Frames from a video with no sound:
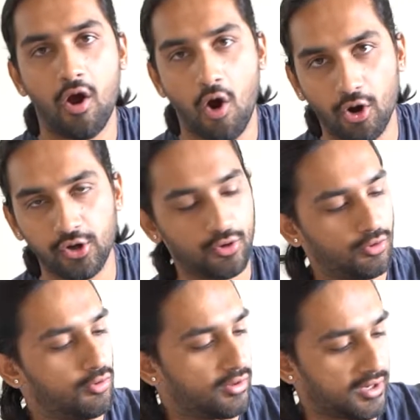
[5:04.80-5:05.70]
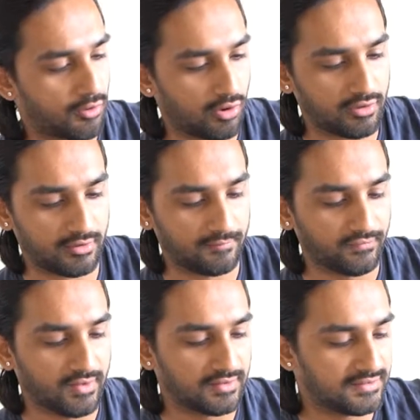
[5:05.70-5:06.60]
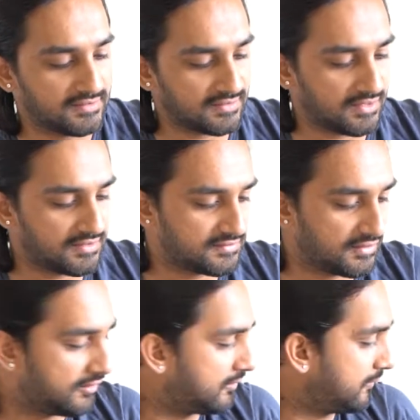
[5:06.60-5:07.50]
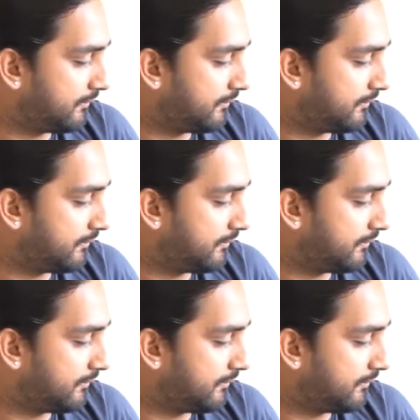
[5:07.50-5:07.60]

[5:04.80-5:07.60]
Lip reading: audio recorder. This is the